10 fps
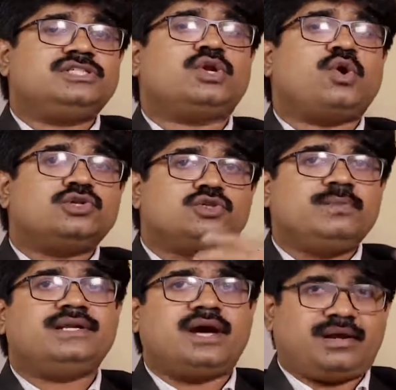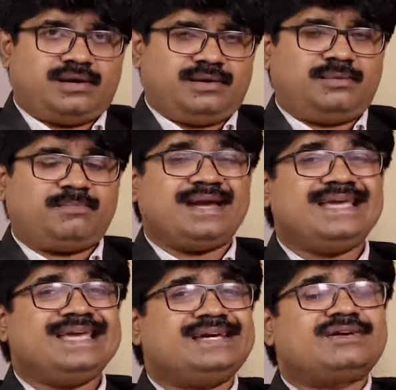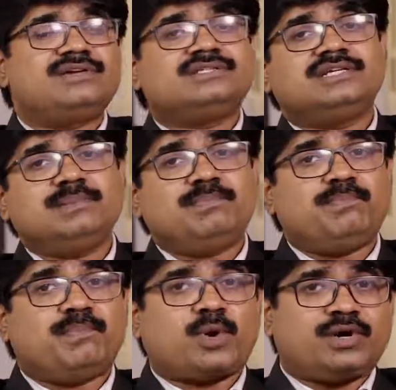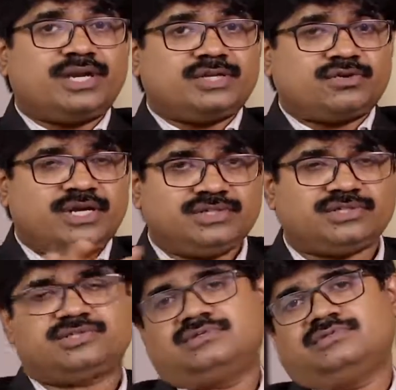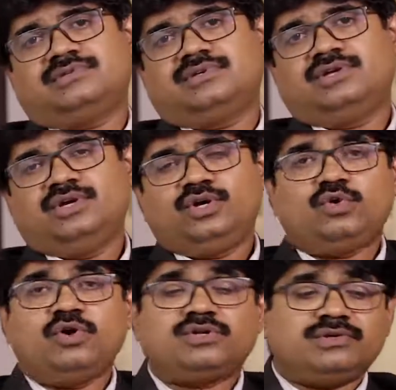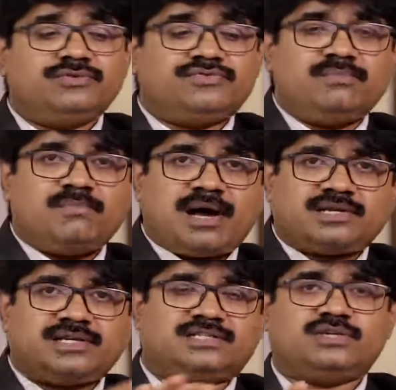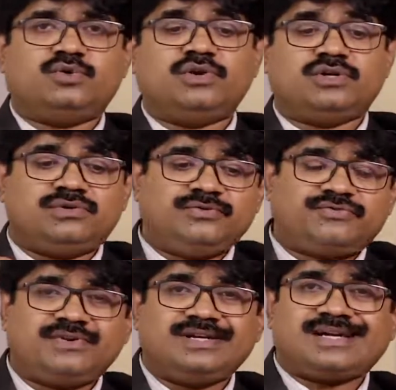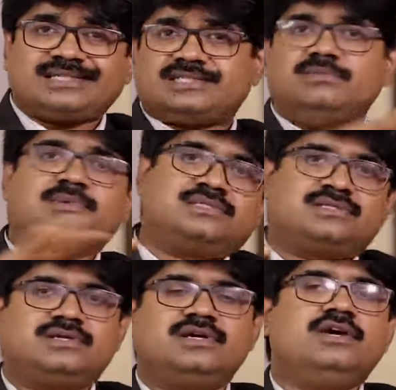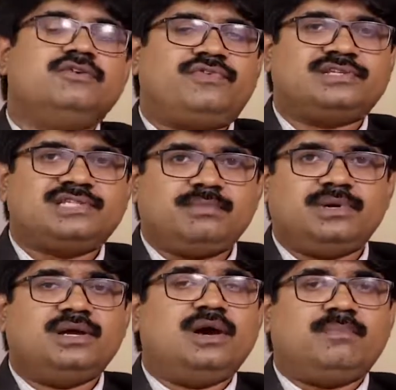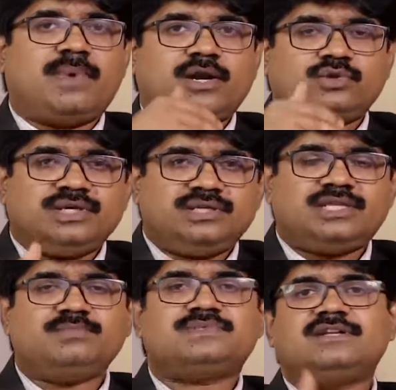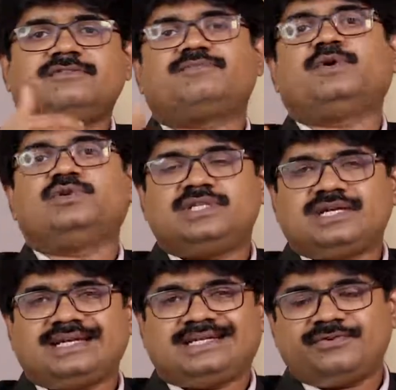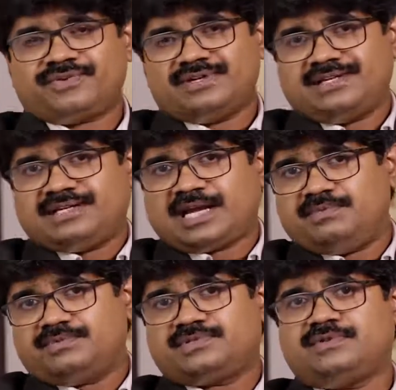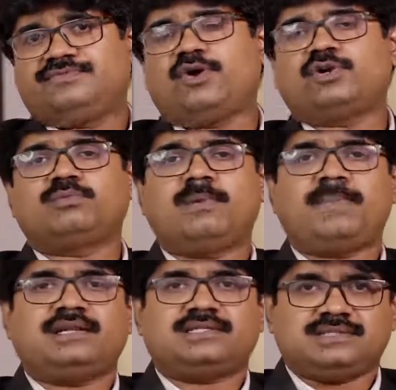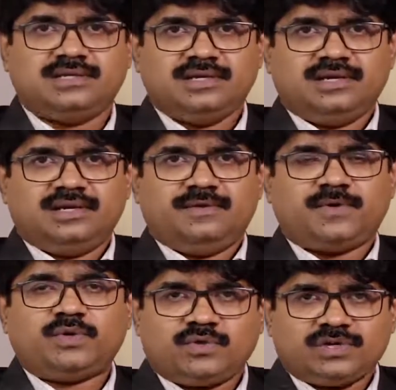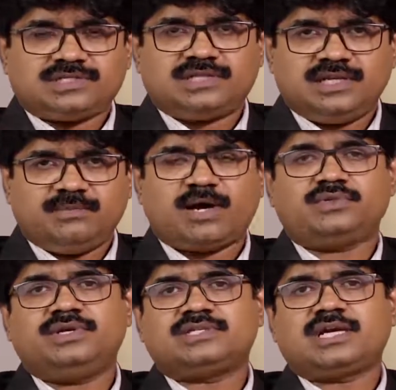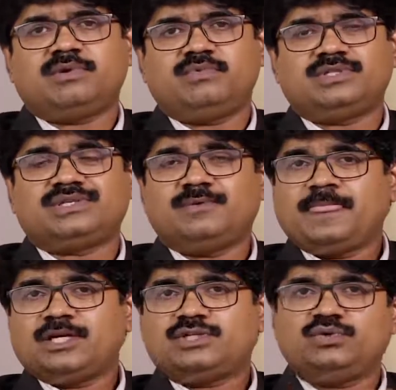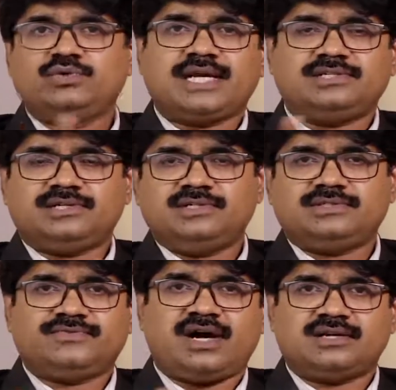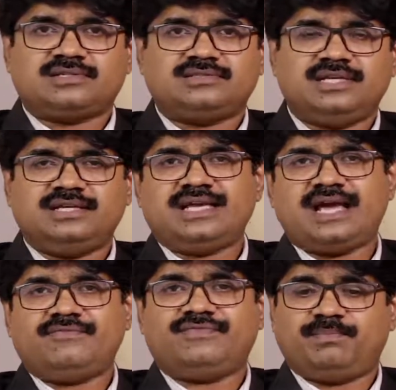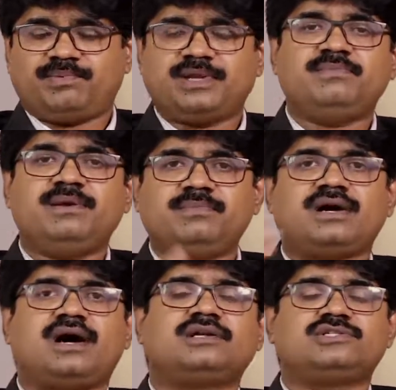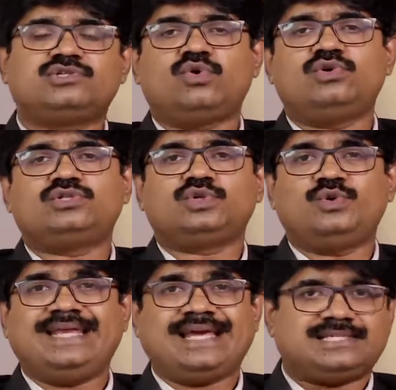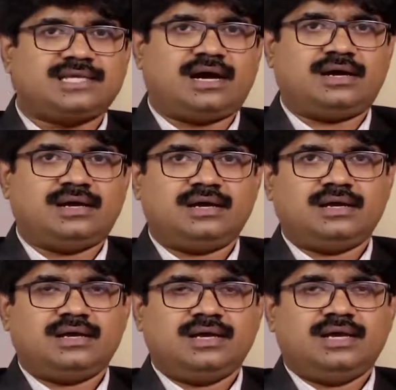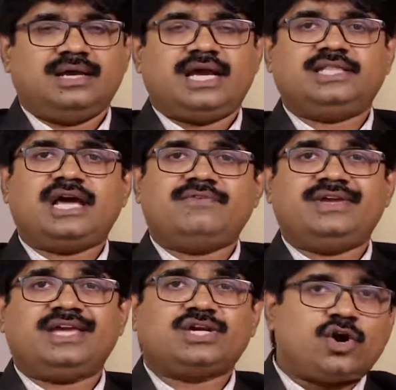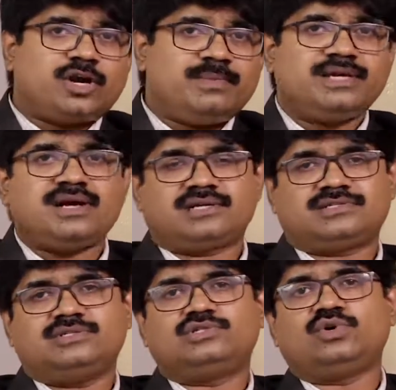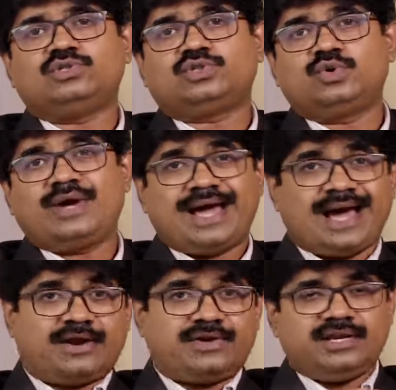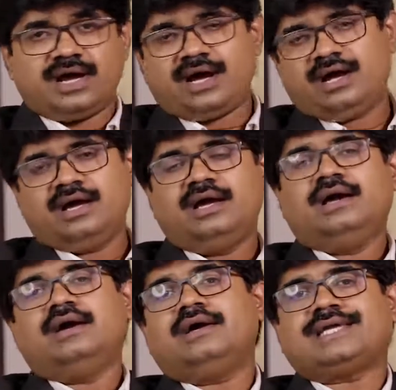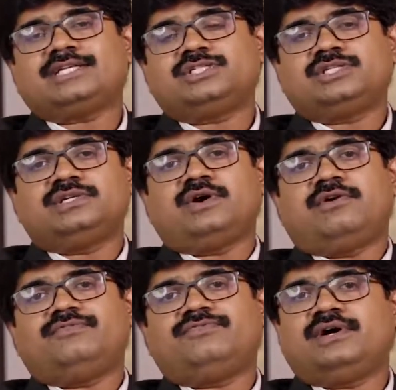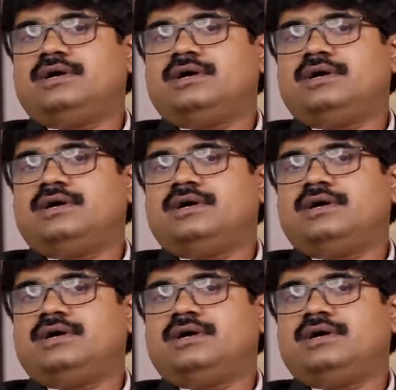can also be done by increasing the product ranges, going to different markets, going to different customers. For example, Maruti themselves producing different types of automobiles. Now, recently Maruti has come up with two categories of cars. They have premium cars sold through Nexa, and they have economy cars sold through Arena category of